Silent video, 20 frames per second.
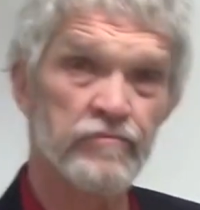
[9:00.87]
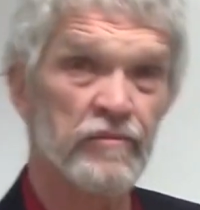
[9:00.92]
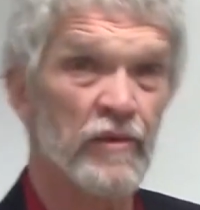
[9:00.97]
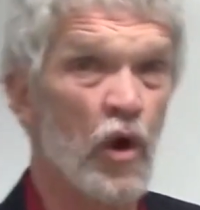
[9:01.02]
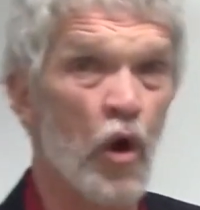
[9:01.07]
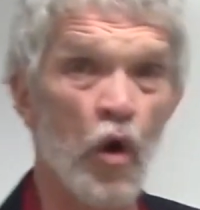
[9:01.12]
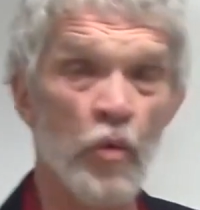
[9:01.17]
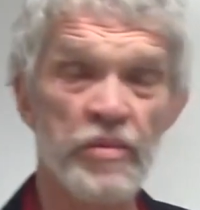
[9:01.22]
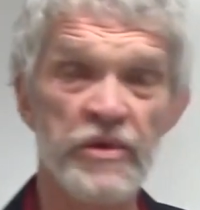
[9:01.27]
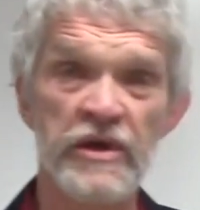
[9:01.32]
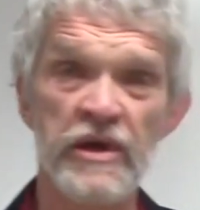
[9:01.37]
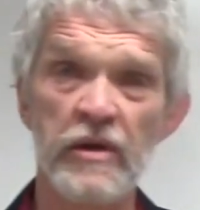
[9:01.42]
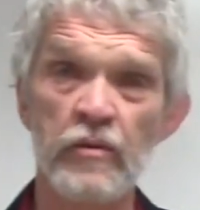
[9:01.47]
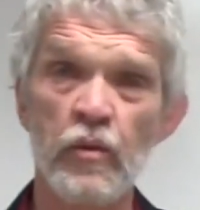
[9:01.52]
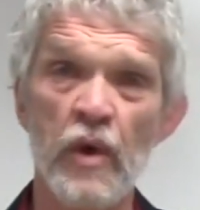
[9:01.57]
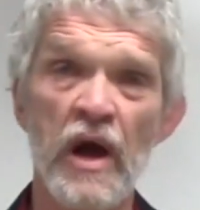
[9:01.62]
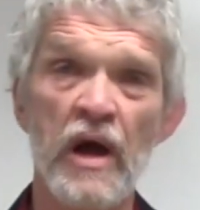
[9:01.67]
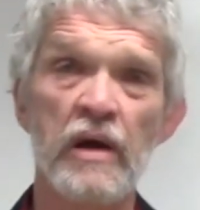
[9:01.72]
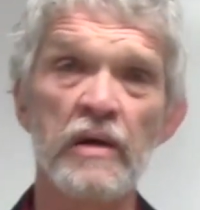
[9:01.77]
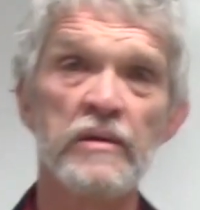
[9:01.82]
hope you did
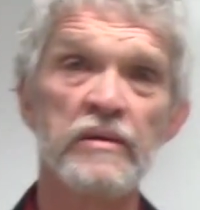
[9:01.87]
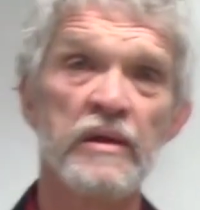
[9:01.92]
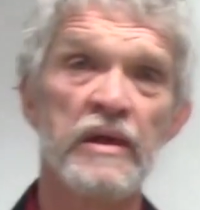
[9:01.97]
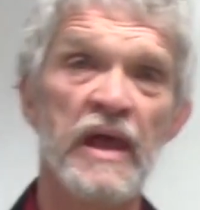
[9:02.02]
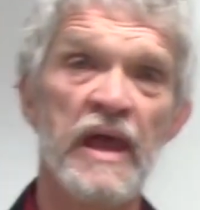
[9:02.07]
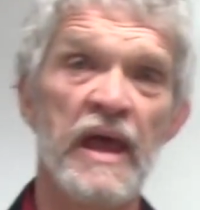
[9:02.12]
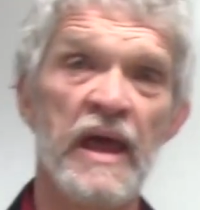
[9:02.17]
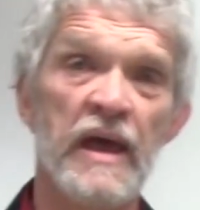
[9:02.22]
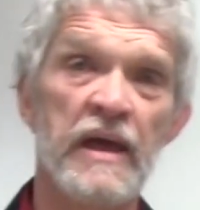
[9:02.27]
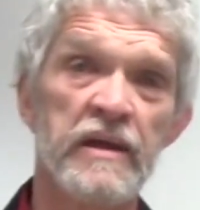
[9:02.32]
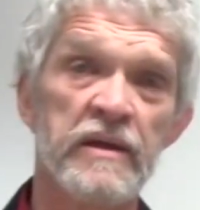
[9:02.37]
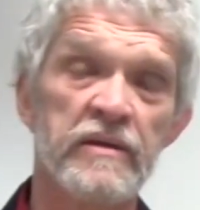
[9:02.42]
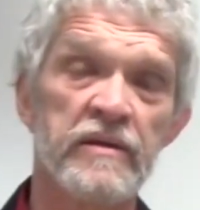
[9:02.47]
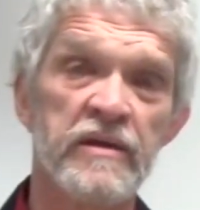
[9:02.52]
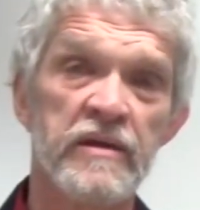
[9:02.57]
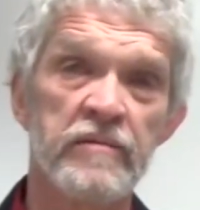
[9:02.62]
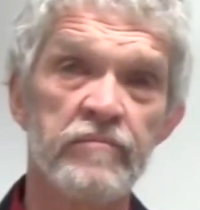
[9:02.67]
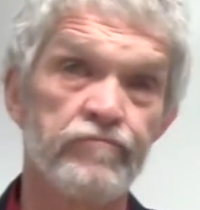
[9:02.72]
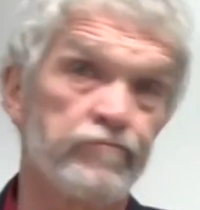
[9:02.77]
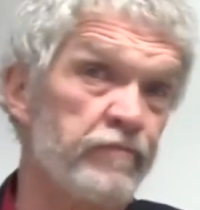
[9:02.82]
well, and
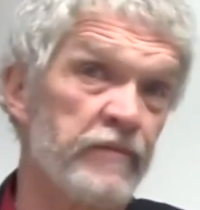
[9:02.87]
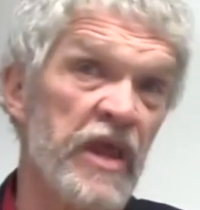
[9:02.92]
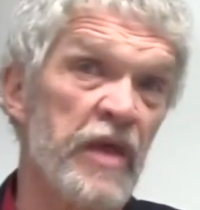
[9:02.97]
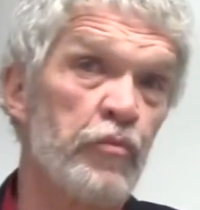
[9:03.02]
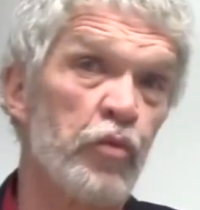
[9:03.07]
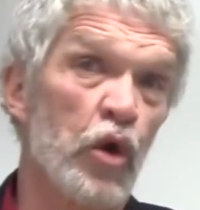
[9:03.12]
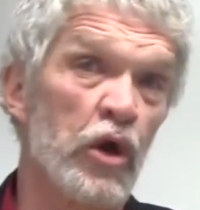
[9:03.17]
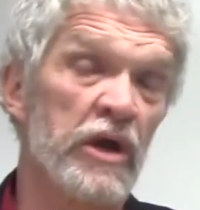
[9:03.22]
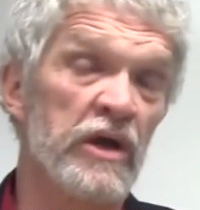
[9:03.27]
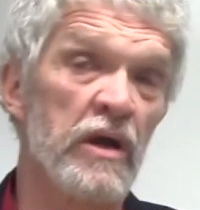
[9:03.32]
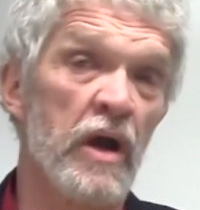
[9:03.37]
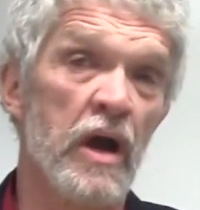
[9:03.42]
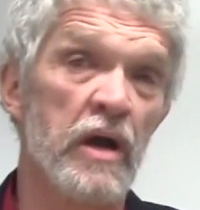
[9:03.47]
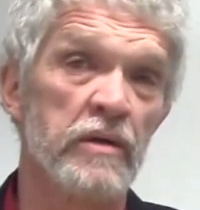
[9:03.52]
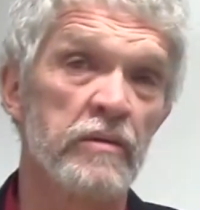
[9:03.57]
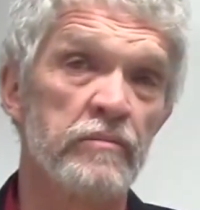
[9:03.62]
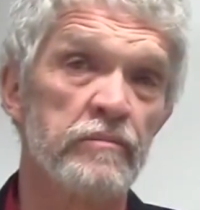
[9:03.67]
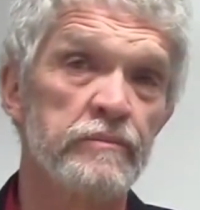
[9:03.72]
keep working hard.